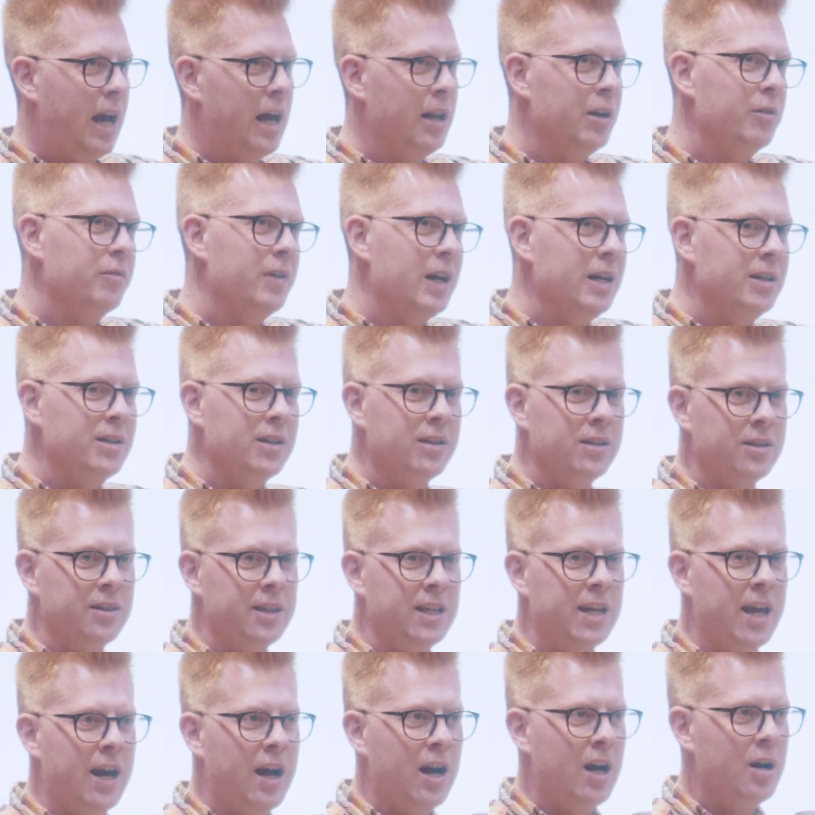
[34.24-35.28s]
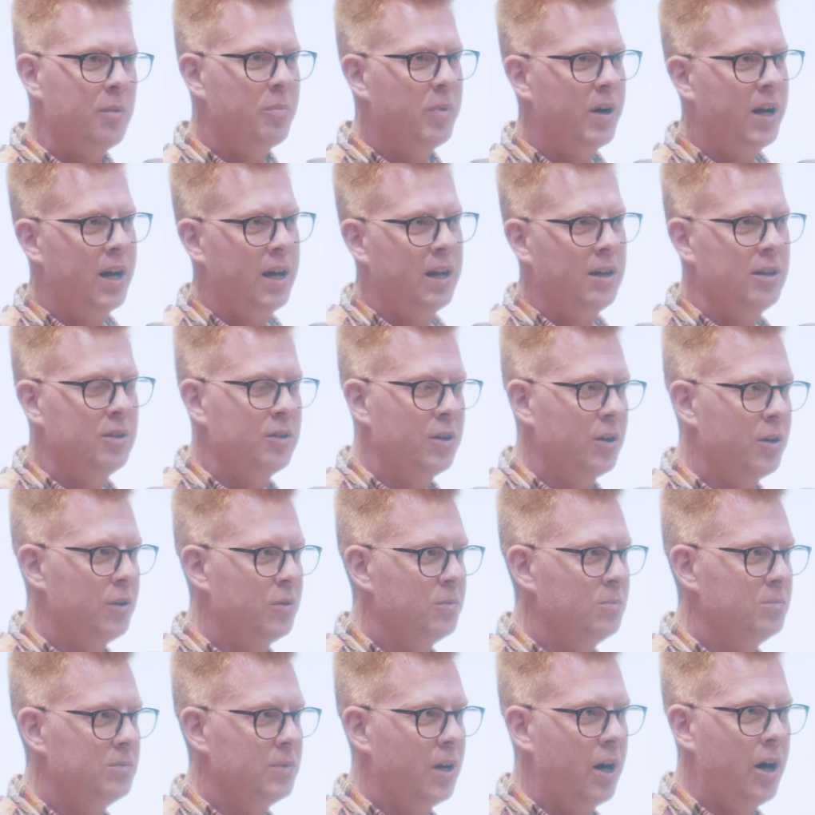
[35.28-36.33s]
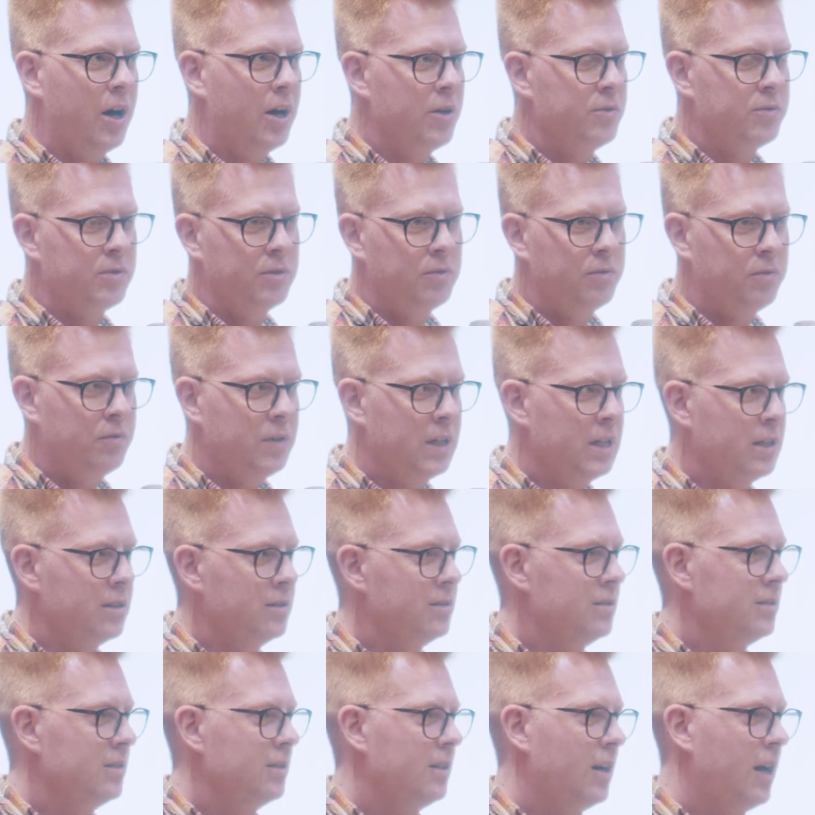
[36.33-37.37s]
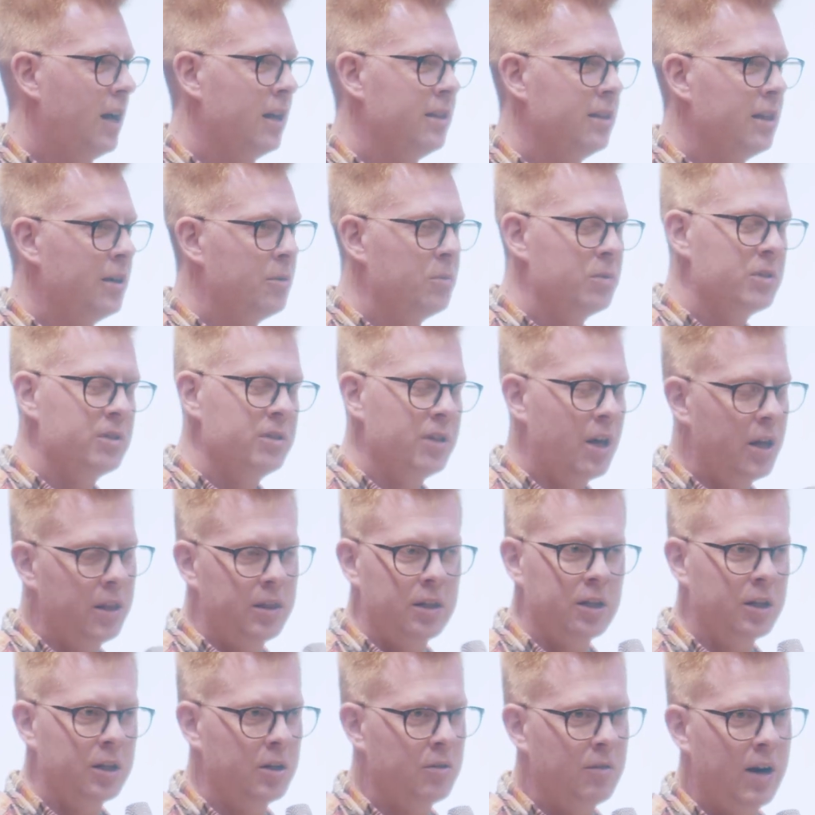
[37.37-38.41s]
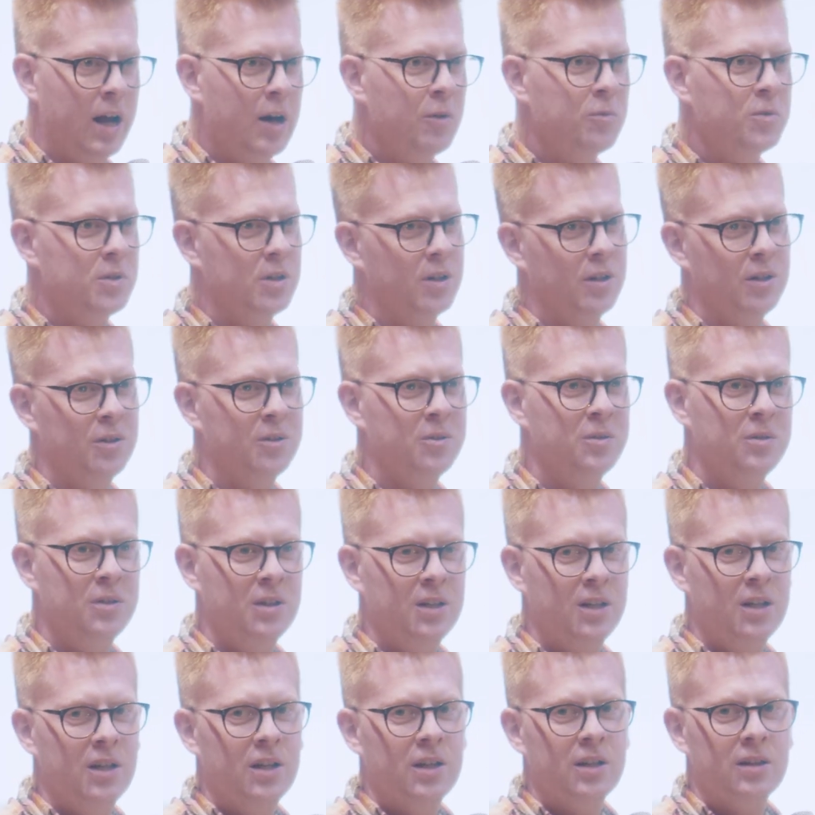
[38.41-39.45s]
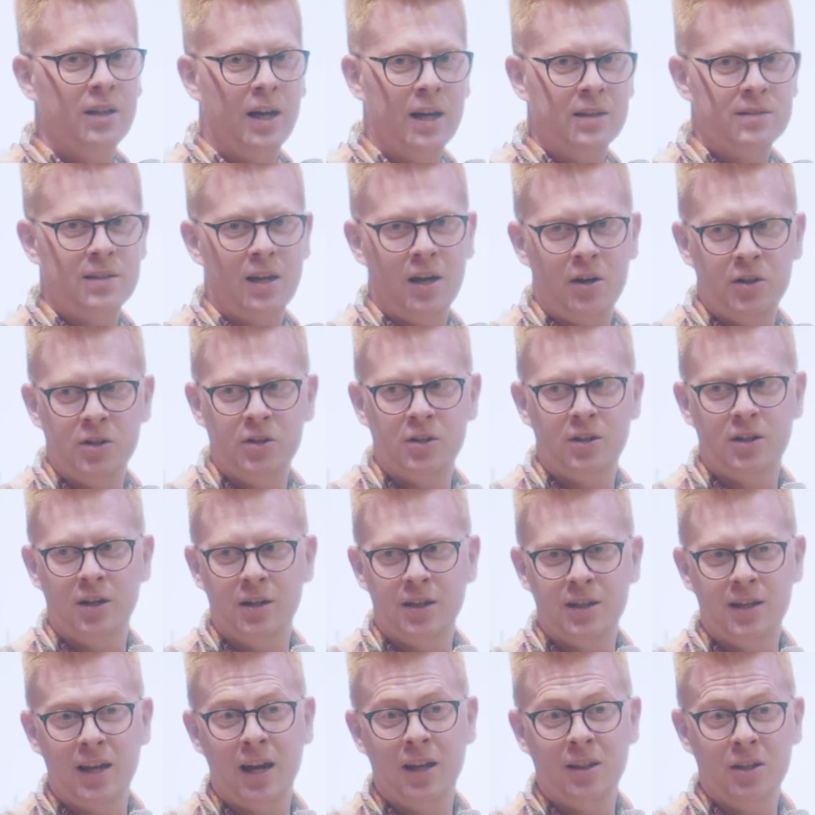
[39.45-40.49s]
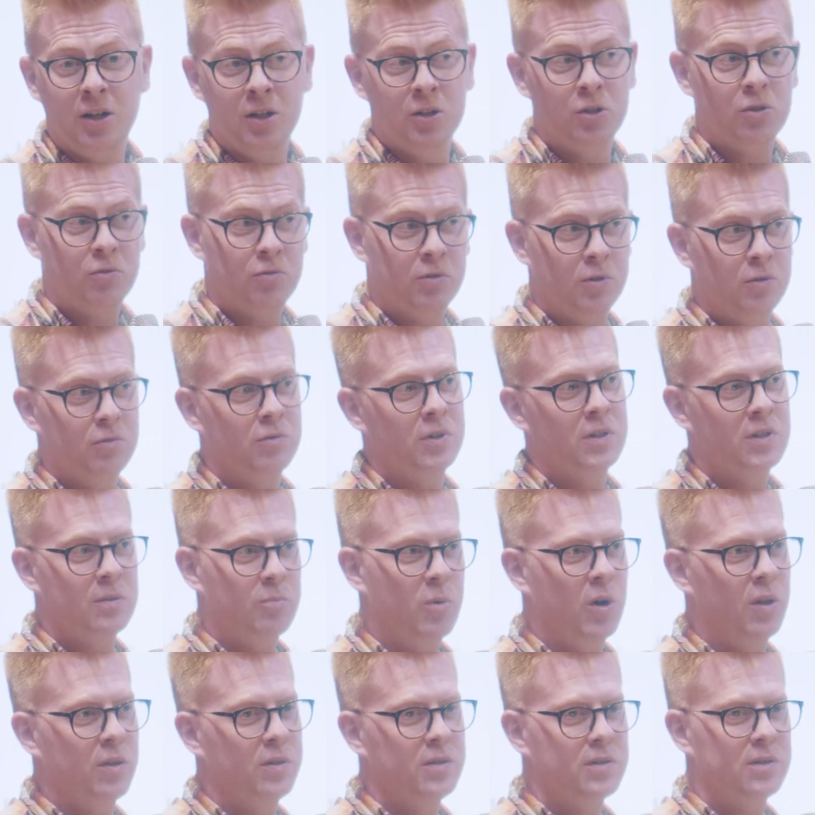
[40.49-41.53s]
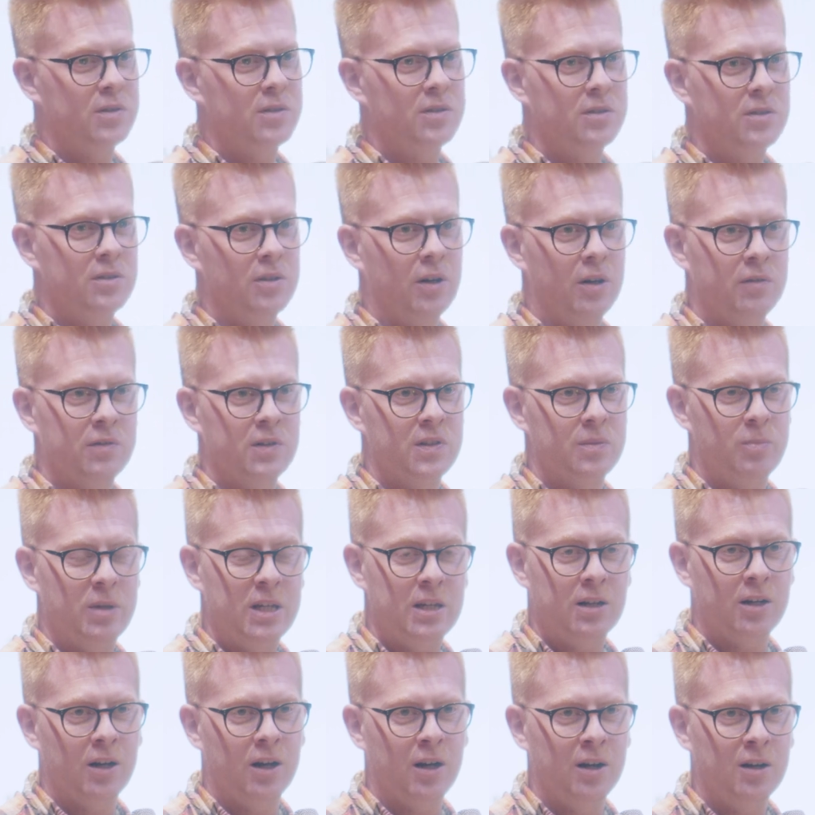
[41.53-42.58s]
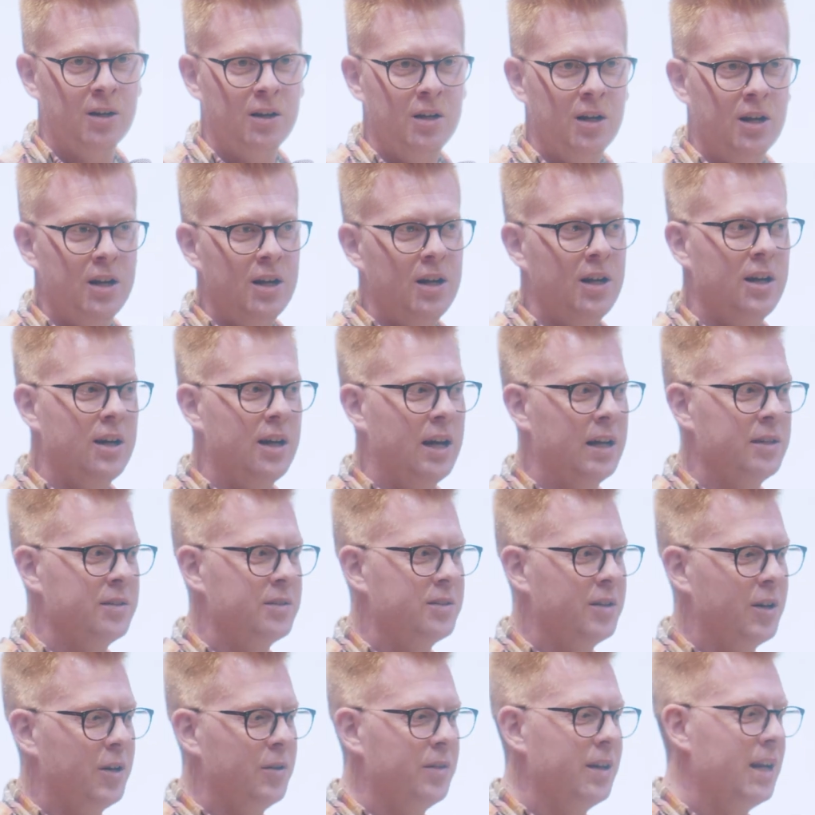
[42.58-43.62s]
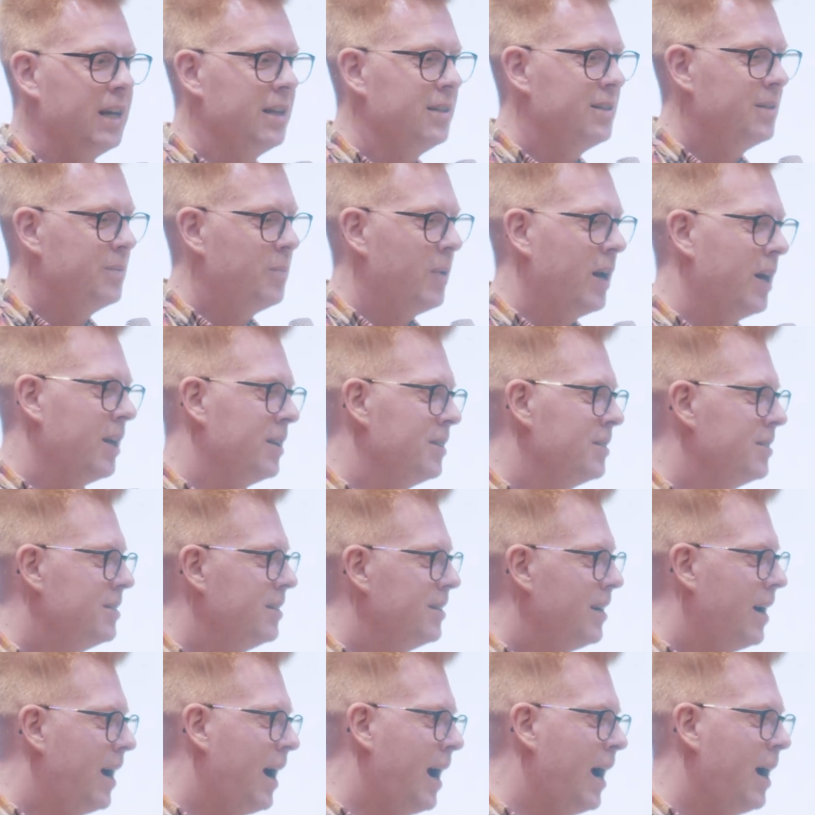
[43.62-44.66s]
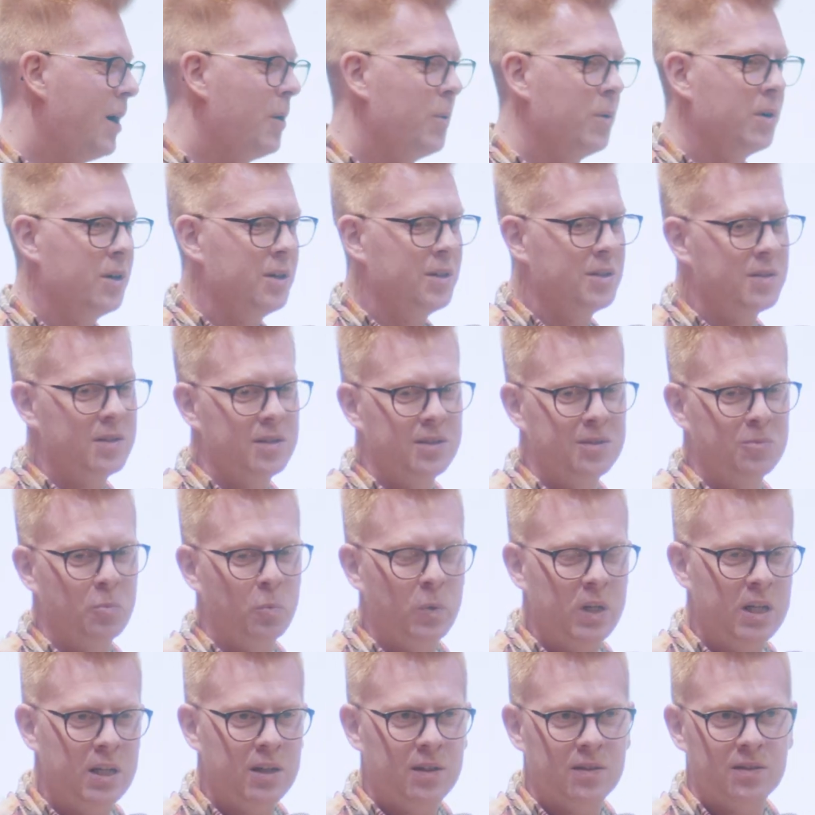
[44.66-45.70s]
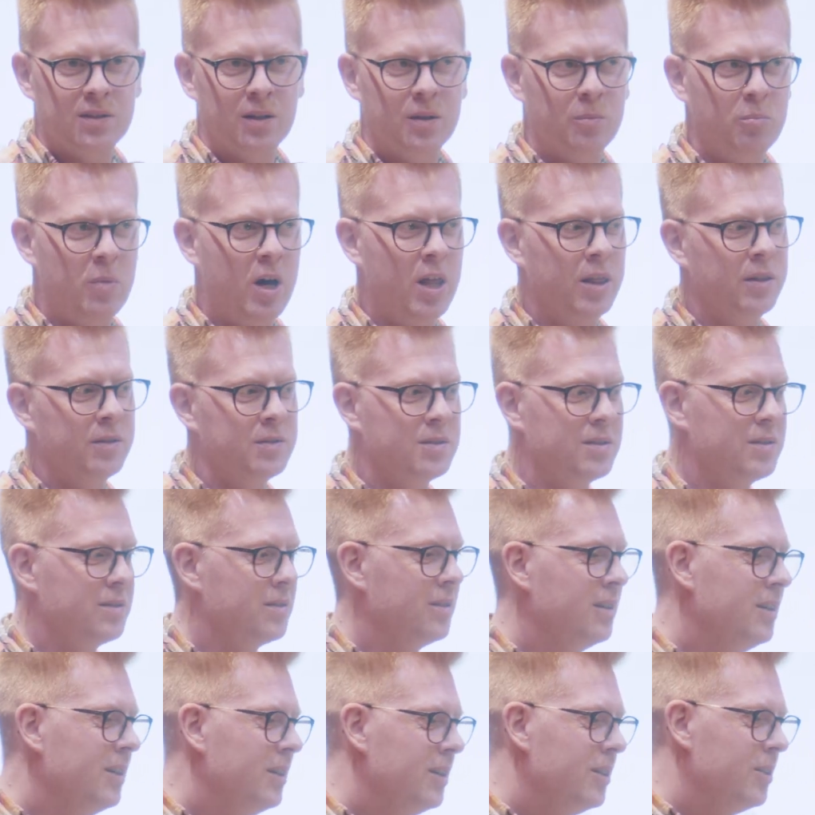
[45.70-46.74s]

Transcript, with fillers: elevated in the air by you know a hundred feet and there was nothing around you, that's how you're going to get a true response of a speaker. And so they spend hours and weeks and months